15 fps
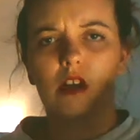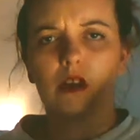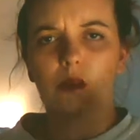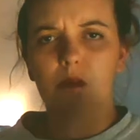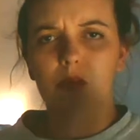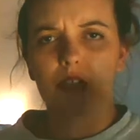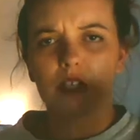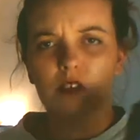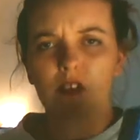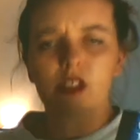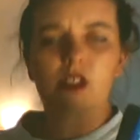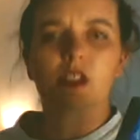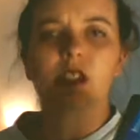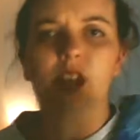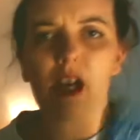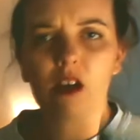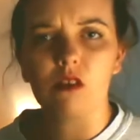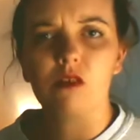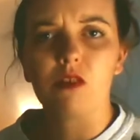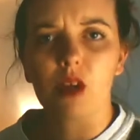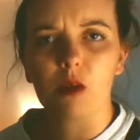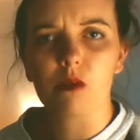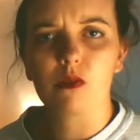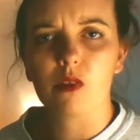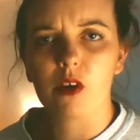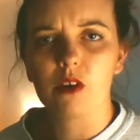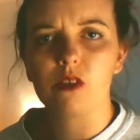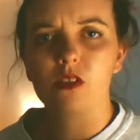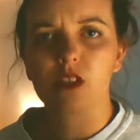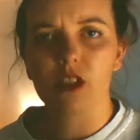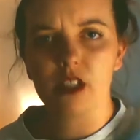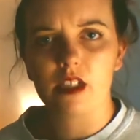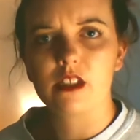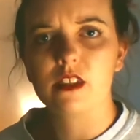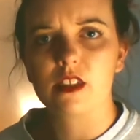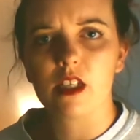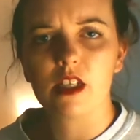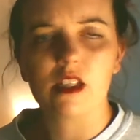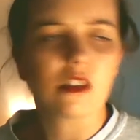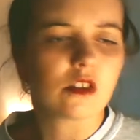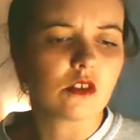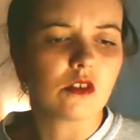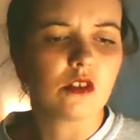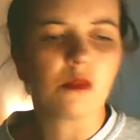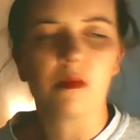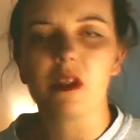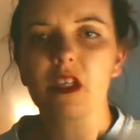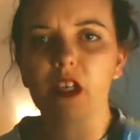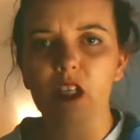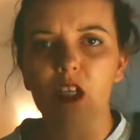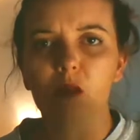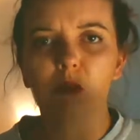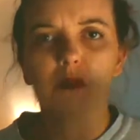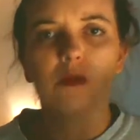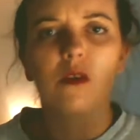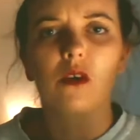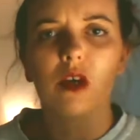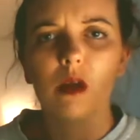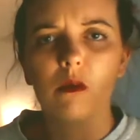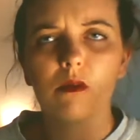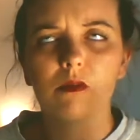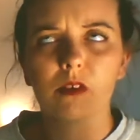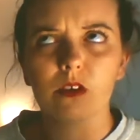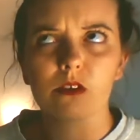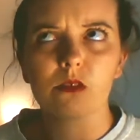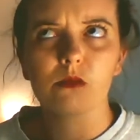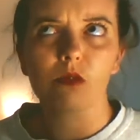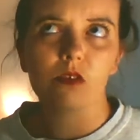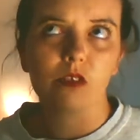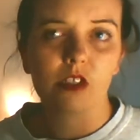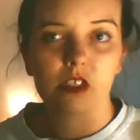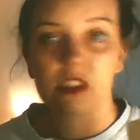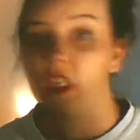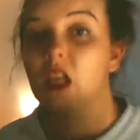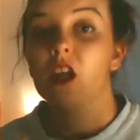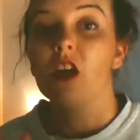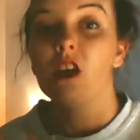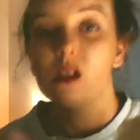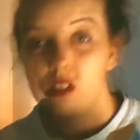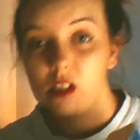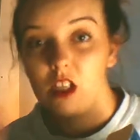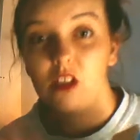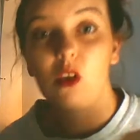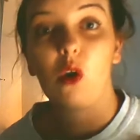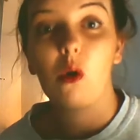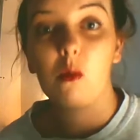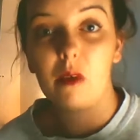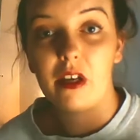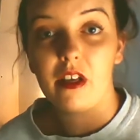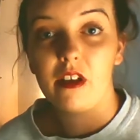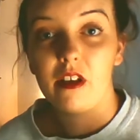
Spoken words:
being created now of Game of Thrones, the next stage, or the beginning before Game of Thrones would have existed. It's like The Hobbit,